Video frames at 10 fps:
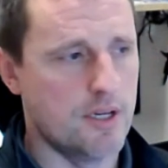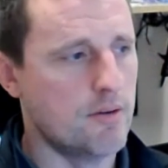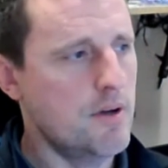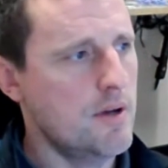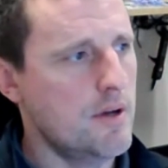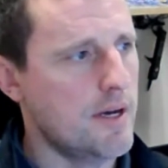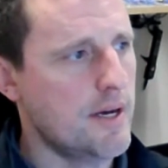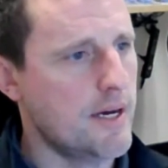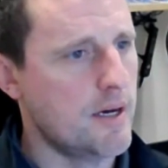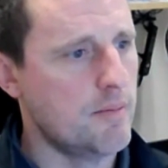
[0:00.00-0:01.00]
So
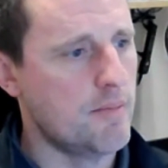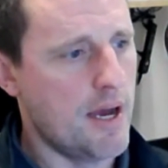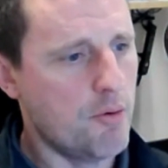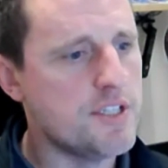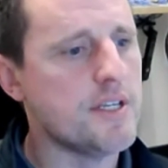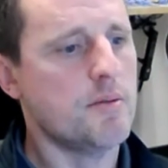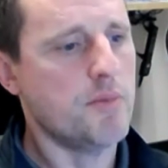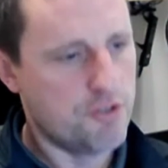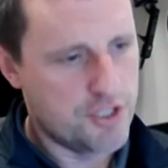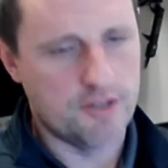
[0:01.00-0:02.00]
I would say the
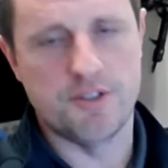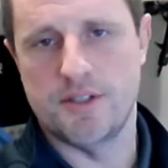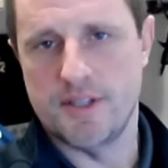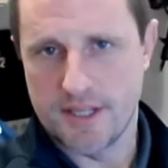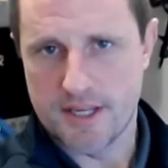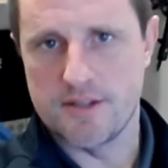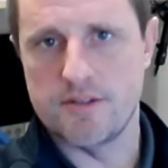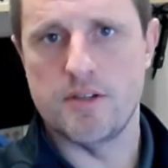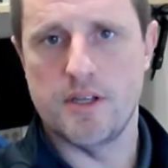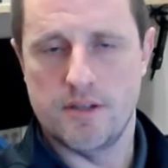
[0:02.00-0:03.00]
most challenging thing
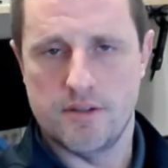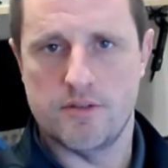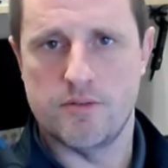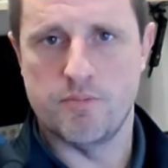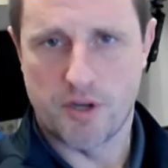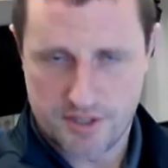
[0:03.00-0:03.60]
is